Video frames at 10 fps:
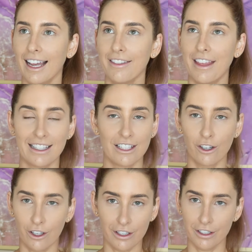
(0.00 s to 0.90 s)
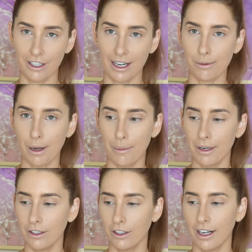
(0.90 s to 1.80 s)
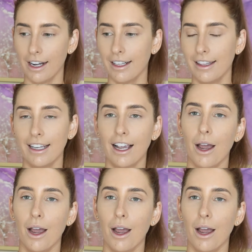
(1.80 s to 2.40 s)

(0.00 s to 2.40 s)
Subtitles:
That's not going to change my opinion on anything.